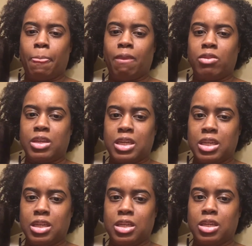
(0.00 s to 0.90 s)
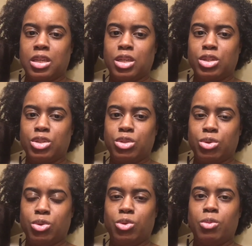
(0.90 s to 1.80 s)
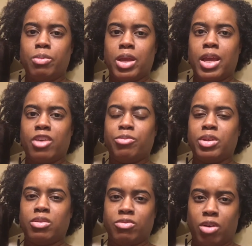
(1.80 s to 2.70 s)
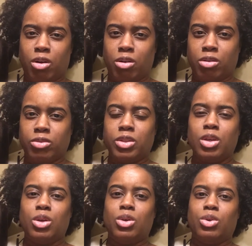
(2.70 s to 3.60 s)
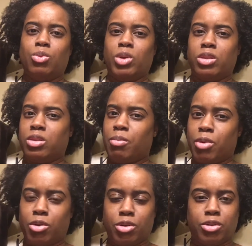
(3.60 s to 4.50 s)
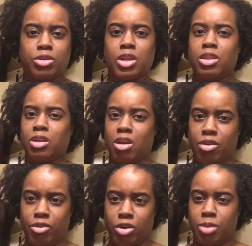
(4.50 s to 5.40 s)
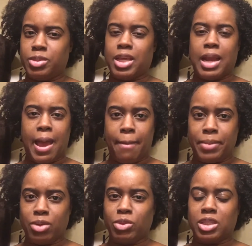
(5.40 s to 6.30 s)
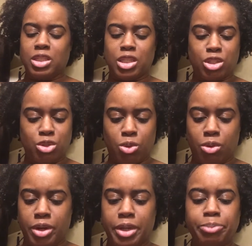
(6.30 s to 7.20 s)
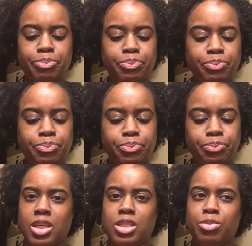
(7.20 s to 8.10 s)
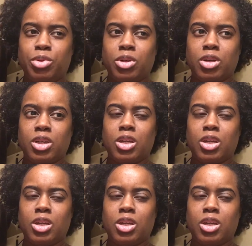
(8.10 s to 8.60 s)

the key to who may have been involved with the murders and the cover-ups that happened within this story. This book